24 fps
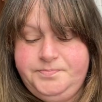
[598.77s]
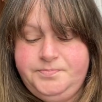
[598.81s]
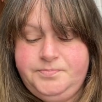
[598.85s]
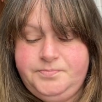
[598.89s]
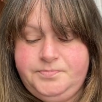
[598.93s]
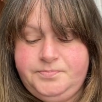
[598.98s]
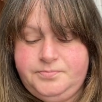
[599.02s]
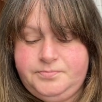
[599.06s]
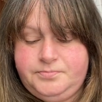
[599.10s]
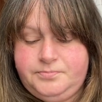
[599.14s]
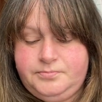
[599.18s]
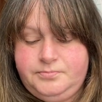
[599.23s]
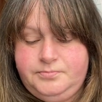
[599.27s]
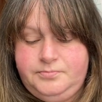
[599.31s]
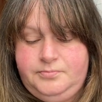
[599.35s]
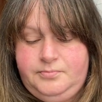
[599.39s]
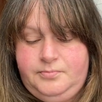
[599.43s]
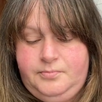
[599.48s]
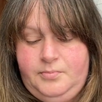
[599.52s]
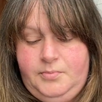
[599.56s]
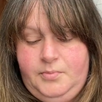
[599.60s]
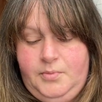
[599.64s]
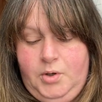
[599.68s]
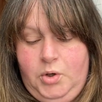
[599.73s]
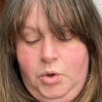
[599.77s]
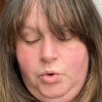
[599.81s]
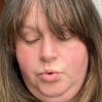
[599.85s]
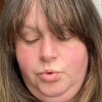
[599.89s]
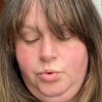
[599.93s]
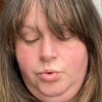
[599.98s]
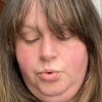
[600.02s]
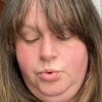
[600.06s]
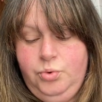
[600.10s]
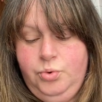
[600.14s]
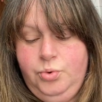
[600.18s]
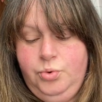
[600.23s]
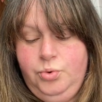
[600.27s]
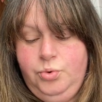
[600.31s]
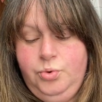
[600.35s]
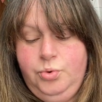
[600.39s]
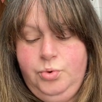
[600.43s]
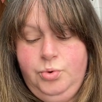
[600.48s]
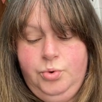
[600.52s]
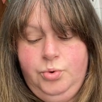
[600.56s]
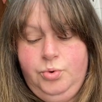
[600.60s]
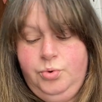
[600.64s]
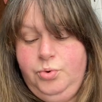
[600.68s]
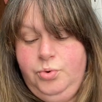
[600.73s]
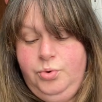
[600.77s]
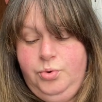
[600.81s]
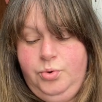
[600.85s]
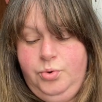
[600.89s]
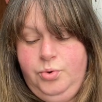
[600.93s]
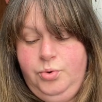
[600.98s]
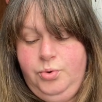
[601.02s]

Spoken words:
[no speech]